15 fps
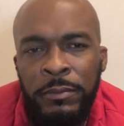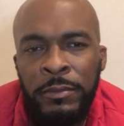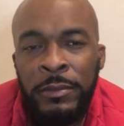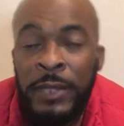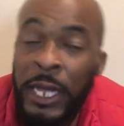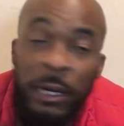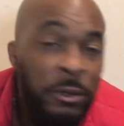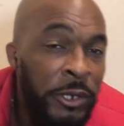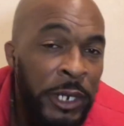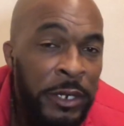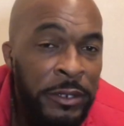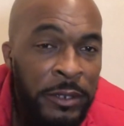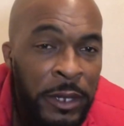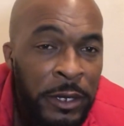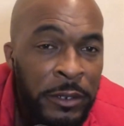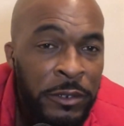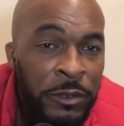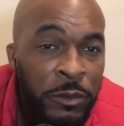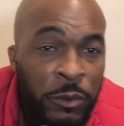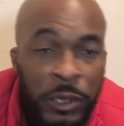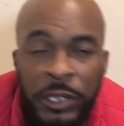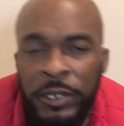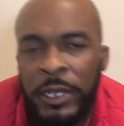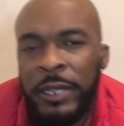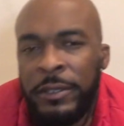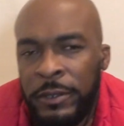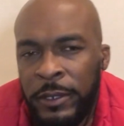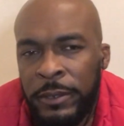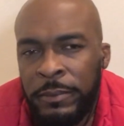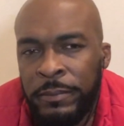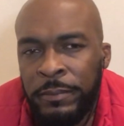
They don't chase us, we chase them.